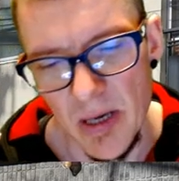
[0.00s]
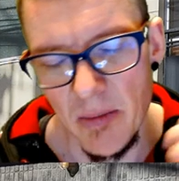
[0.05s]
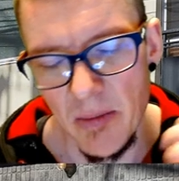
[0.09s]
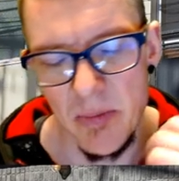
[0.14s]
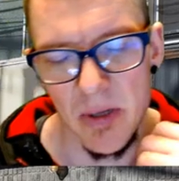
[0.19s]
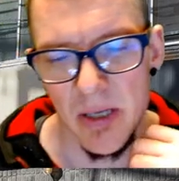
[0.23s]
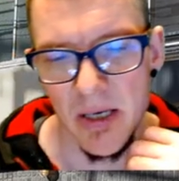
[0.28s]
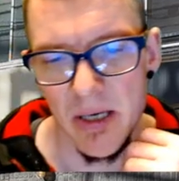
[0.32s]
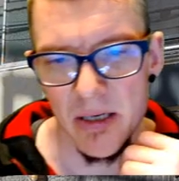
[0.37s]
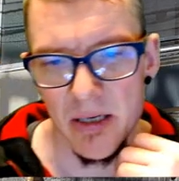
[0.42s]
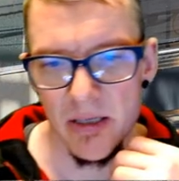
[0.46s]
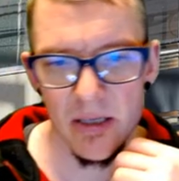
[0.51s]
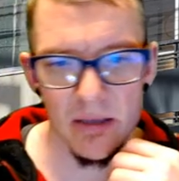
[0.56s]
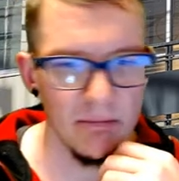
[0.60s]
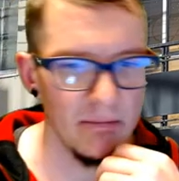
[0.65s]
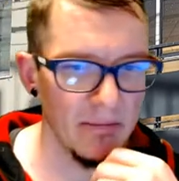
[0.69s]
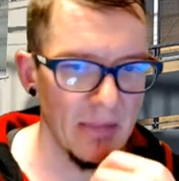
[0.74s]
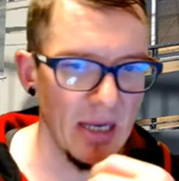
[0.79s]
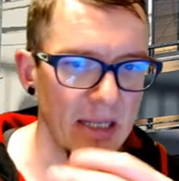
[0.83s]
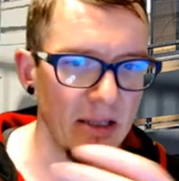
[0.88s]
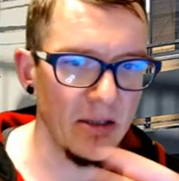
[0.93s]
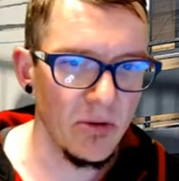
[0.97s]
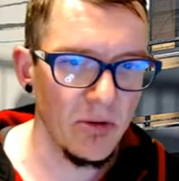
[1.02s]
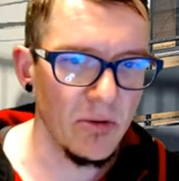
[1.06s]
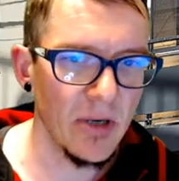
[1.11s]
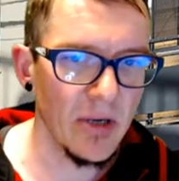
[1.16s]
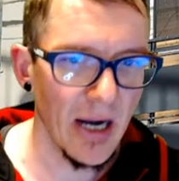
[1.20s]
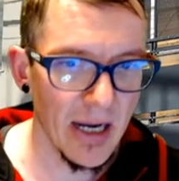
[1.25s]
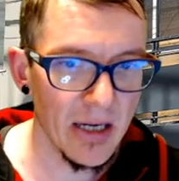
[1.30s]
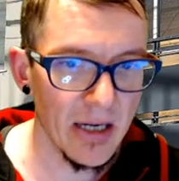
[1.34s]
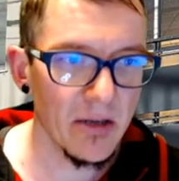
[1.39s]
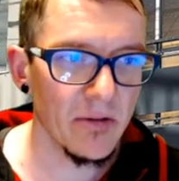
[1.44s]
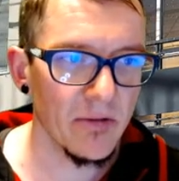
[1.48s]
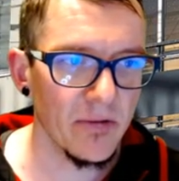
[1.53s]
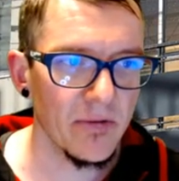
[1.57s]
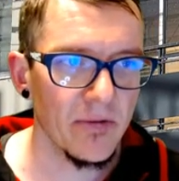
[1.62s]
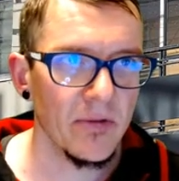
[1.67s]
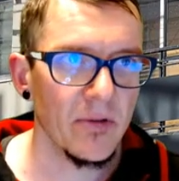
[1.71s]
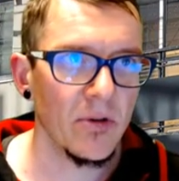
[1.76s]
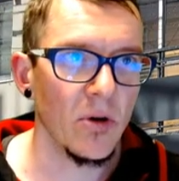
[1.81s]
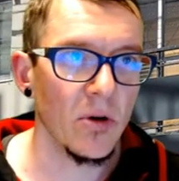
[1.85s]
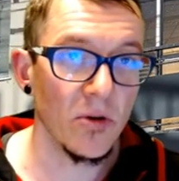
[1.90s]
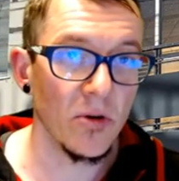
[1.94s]
here and you kind of
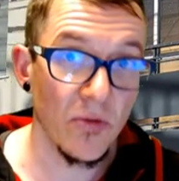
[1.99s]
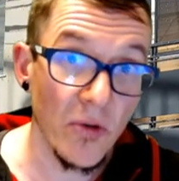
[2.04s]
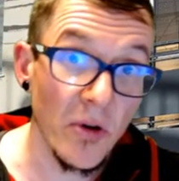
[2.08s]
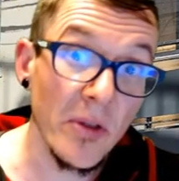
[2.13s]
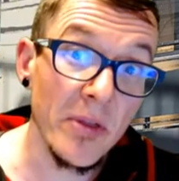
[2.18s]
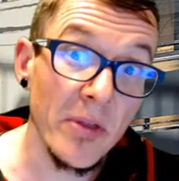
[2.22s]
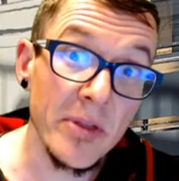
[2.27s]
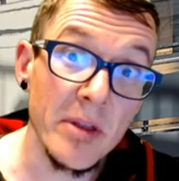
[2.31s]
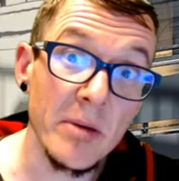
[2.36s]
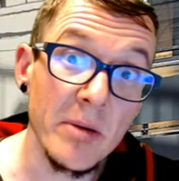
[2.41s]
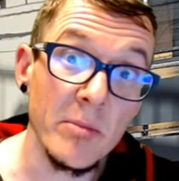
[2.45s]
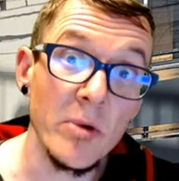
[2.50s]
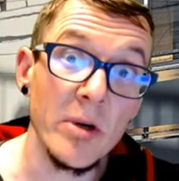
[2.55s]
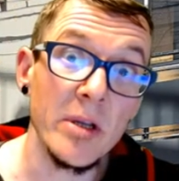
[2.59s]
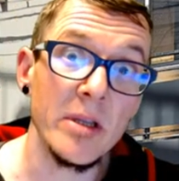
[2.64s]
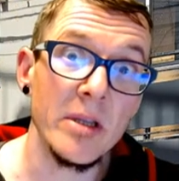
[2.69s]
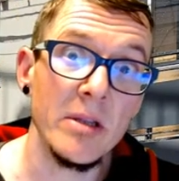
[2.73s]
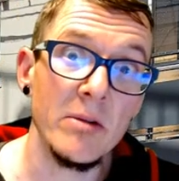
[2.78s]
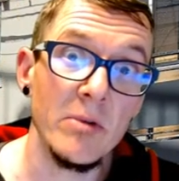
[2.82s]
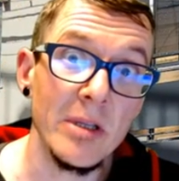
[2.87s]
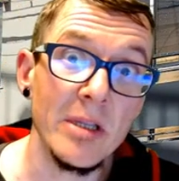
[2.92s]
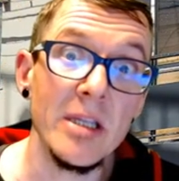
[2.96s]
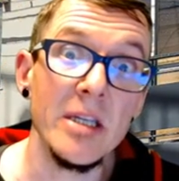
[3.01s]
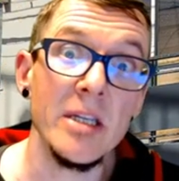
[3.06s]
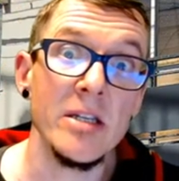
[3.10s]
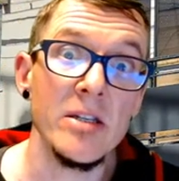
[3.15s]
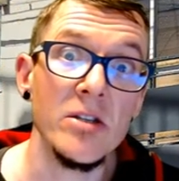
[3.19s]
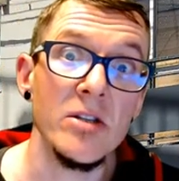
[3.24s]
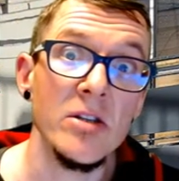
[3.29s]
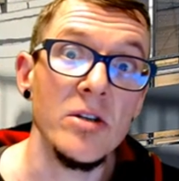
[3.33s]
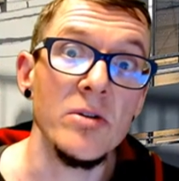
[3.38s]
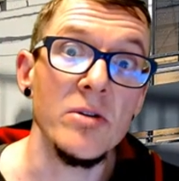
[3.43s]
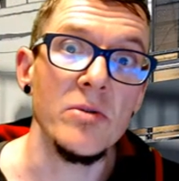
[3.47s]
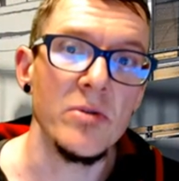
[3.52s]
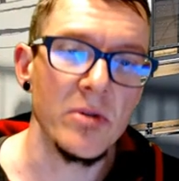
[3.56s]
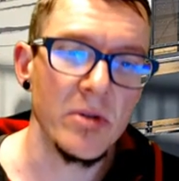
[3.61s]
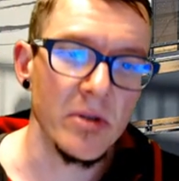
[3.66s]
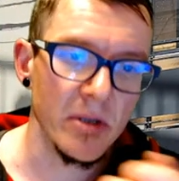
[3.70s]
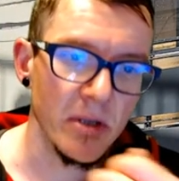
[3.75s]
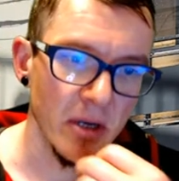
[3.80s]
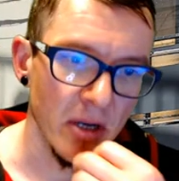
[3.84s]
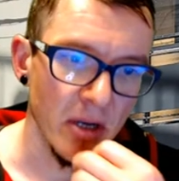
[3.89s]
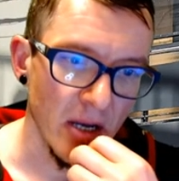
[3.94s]
confront them with these news,
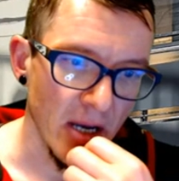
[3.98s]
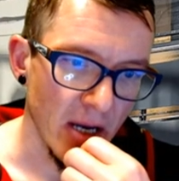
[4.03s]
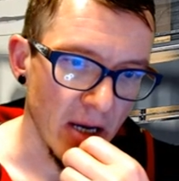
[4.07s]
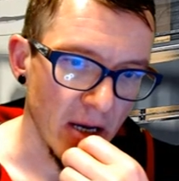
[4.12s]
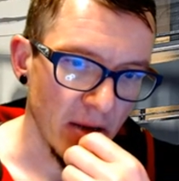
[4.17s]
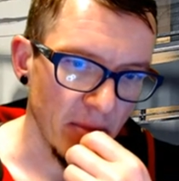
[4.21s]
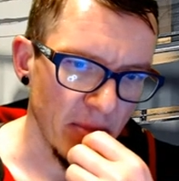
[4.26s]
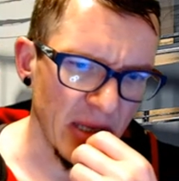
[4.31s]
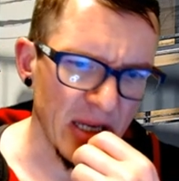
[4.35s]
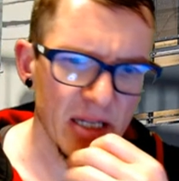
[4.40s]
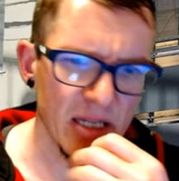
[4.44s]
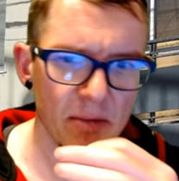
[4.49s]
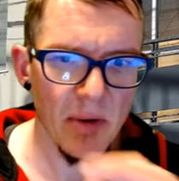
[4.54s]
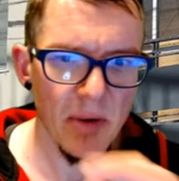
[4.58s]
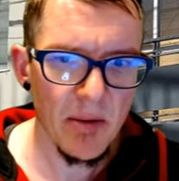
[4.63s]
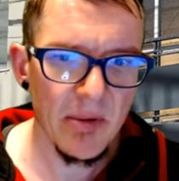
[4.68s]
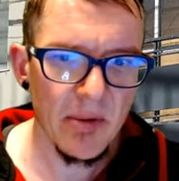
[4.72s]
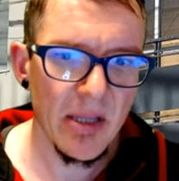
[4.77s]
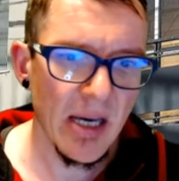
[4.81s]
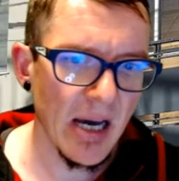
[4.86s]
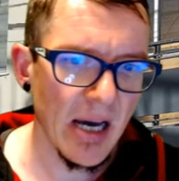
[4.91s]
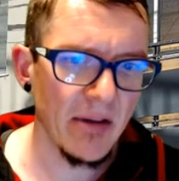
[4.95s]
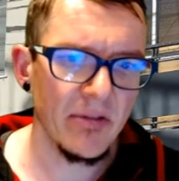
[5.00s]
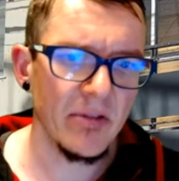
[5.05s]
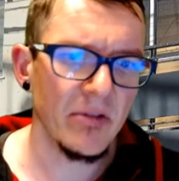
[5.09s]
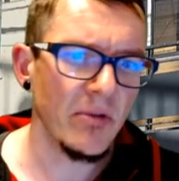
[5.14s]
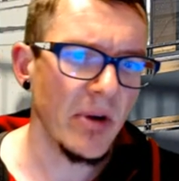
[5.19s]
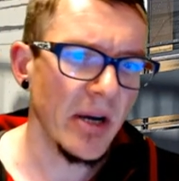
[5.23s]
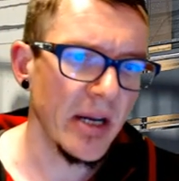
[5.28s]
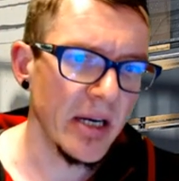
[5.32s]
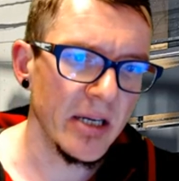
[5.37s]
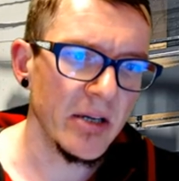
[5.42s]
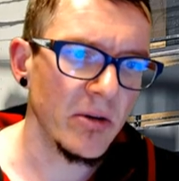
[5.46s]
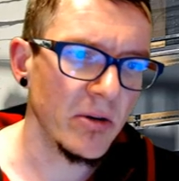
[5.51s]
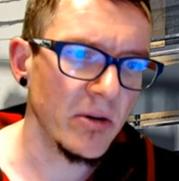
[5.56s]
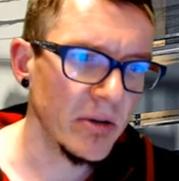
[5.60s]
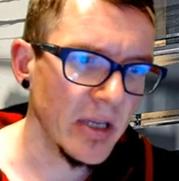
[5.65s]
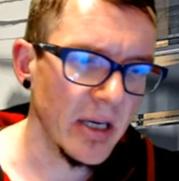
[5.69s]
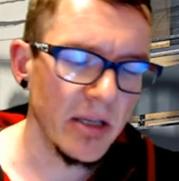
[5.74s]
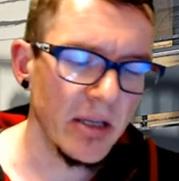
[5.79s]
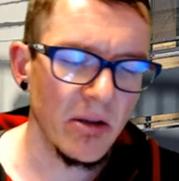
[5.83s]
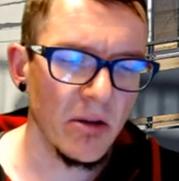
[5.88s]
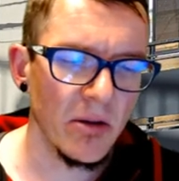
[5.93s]
because maybe they haven't read it or
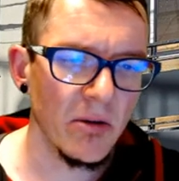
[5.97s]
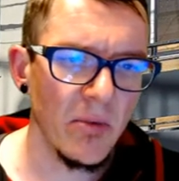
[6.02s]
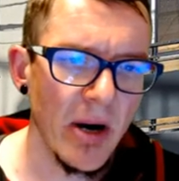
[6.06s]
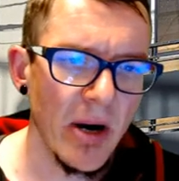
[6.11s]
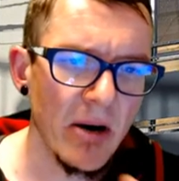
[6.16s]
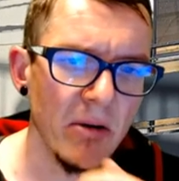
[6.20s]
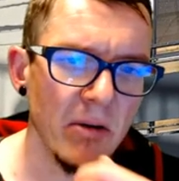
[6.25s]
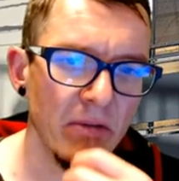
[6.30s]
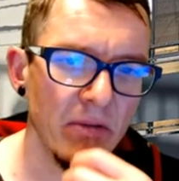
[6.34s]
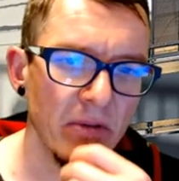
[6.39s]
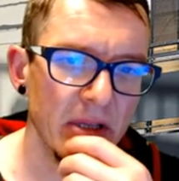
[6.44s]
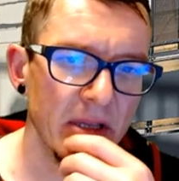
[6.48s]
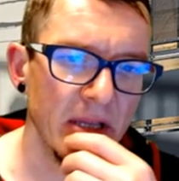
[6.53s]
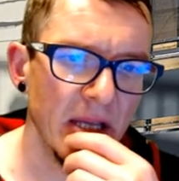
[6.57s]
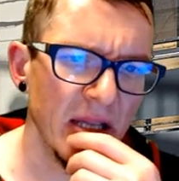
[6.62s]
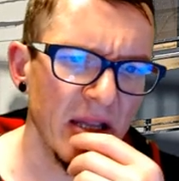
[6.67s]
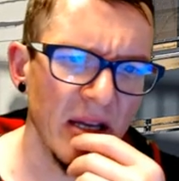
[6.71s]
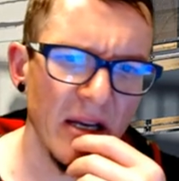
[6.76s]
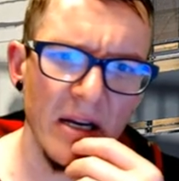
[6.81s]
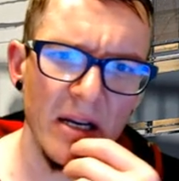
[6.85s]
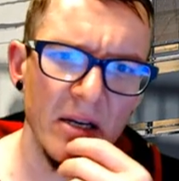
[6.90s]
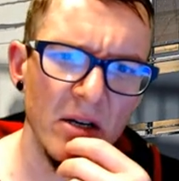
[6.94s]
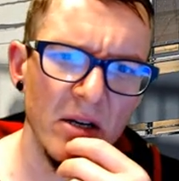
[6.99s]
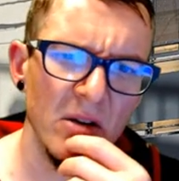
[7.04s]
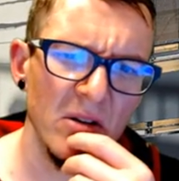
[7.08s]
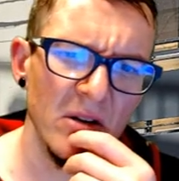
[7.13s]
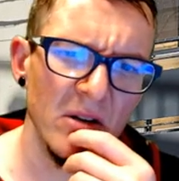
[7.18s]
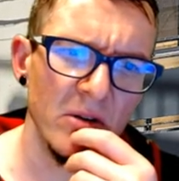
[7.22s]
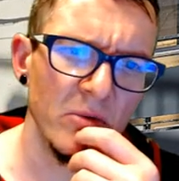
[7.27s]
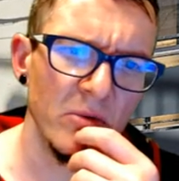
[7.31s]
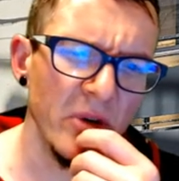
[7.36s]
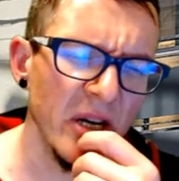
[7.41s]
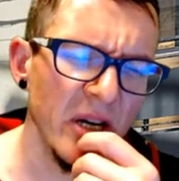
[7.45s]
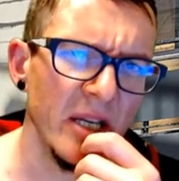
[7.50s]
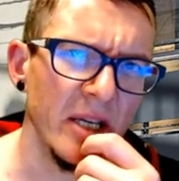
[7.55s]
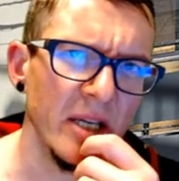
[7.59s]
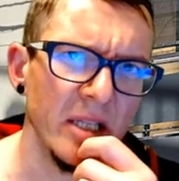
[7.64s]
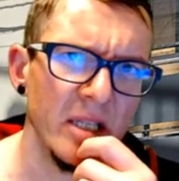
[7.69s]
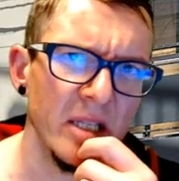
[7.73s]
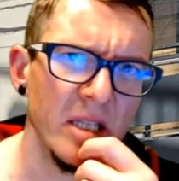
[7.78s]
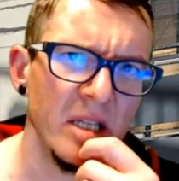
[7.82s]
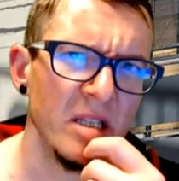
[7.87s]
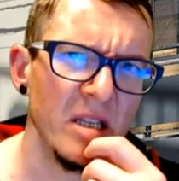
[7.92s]
they're not aware of it, they're like, oh, really?
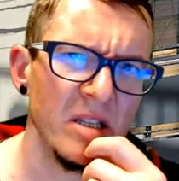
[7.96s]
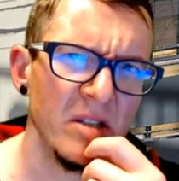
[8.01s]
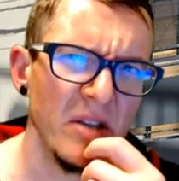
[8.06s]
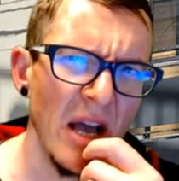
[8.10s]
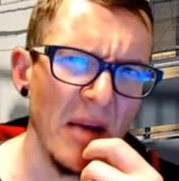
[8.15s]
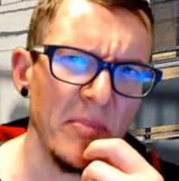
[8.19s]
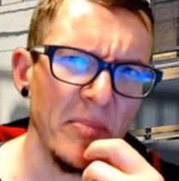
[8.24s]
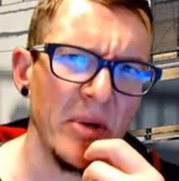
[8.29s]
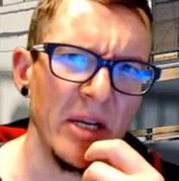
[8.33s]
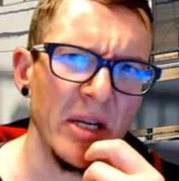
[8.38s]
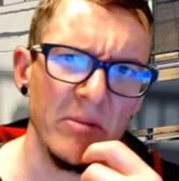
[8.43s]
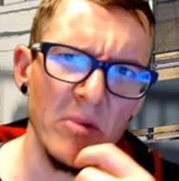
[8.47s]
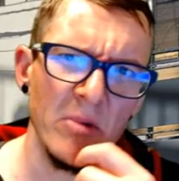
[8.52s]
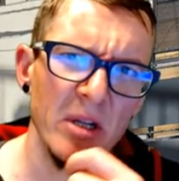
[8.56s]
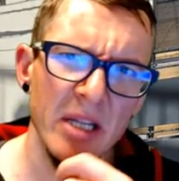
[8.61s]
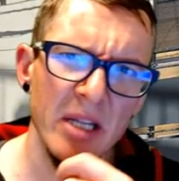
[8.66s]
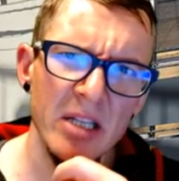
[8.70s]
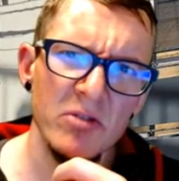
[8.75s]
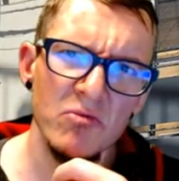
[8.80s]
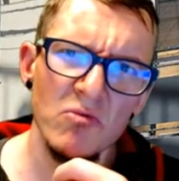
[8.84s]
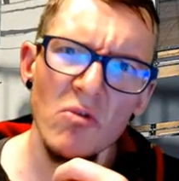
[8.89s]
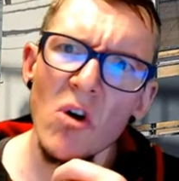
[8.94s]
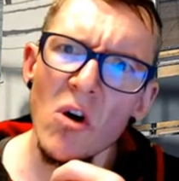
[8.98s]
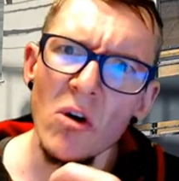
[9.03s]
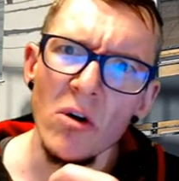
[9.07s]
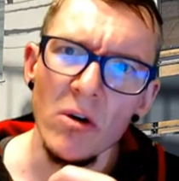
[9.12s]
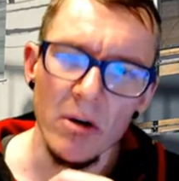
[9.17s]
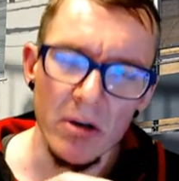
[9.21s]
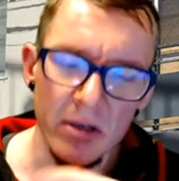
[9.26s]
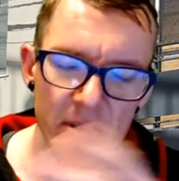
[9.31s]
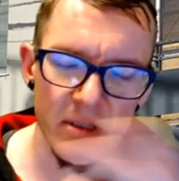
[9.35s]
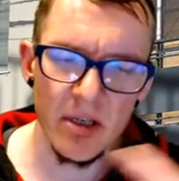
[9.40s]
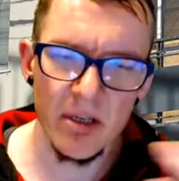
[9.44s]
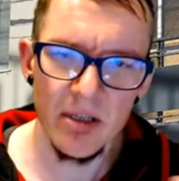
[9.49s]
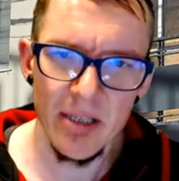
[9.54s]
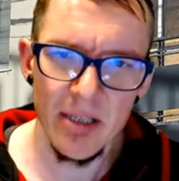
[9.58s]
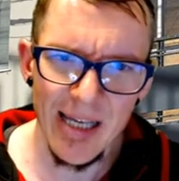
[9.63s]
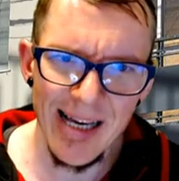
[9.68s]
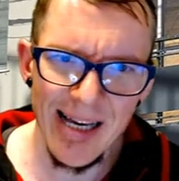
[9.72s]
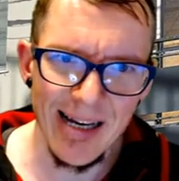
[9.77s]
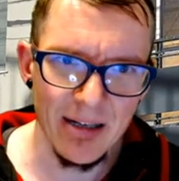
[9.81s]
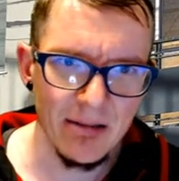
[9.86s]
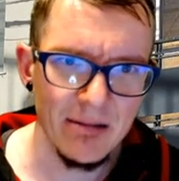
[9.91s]
Is this happening? Well, that's wrong. It's like,
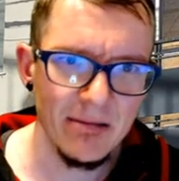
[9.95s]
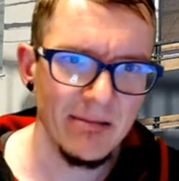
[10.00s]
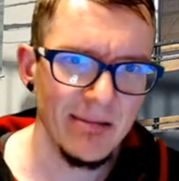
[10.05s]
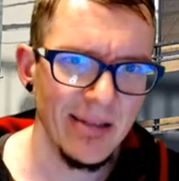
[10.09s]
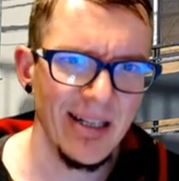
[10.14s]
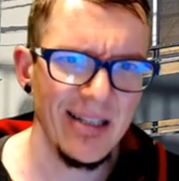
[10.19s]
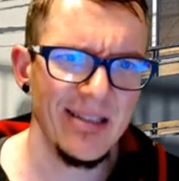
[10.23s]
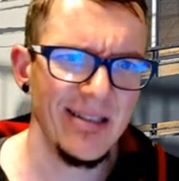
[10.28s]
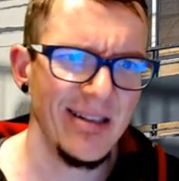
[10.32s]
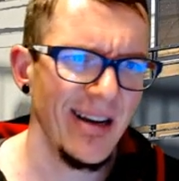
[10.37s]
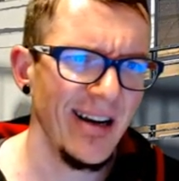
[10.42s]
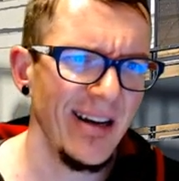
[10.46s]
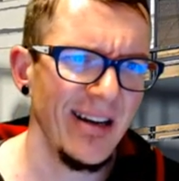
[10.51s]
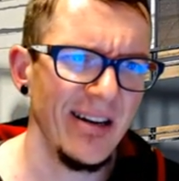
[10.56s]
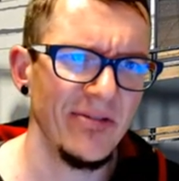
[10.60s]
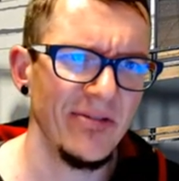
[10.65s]
yeah, that's kind of